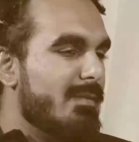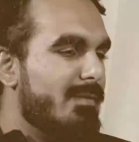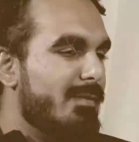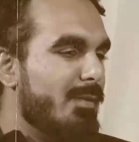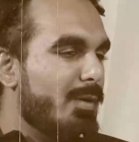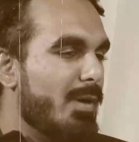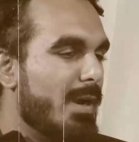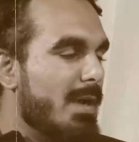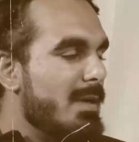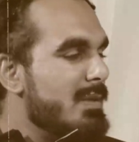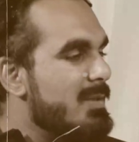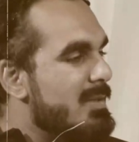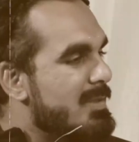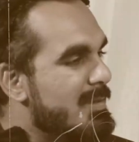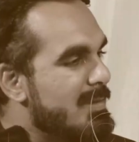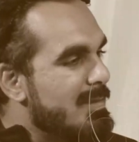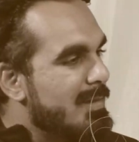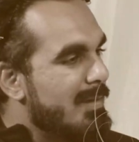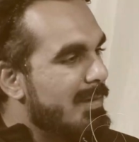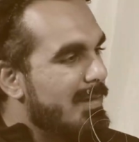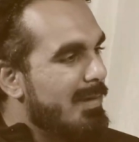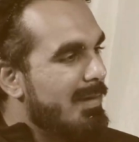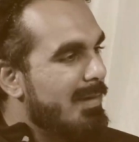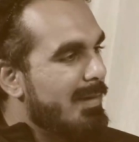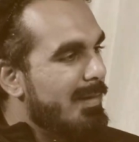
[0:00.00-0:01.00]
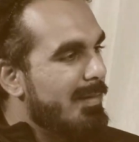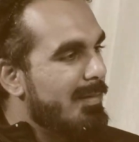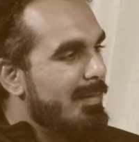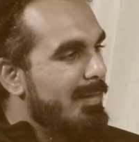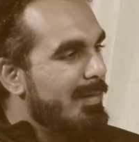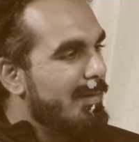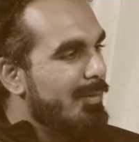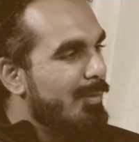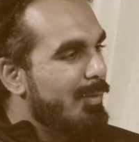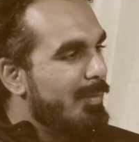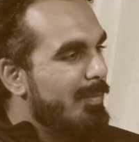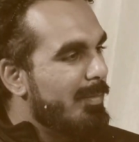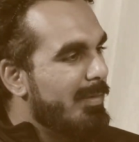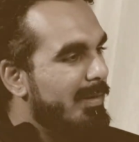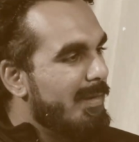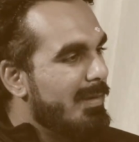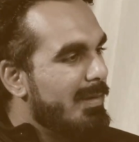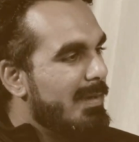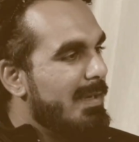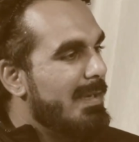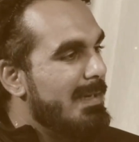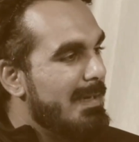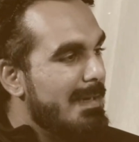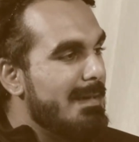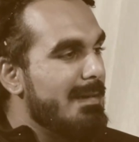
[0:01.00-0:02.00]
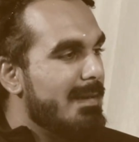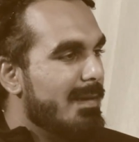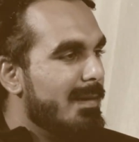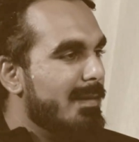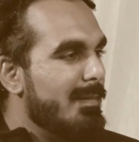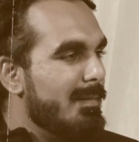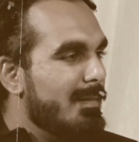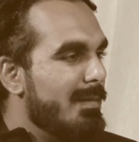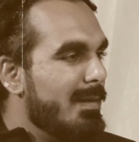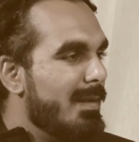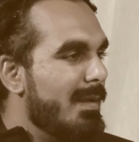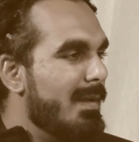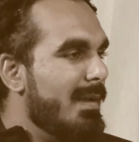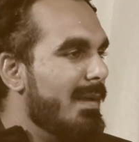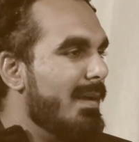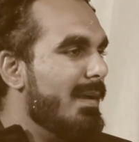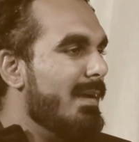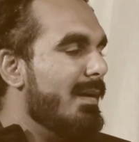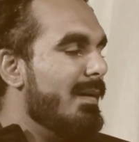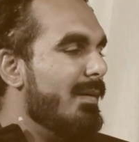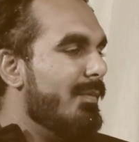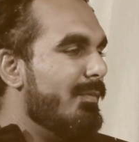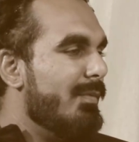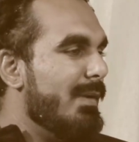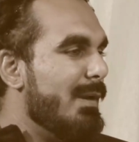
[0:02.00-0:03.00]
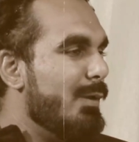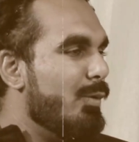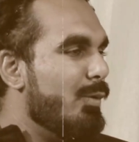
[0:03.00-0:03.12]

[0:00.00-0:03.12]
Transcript: for us, uh, you know, uh, in India, we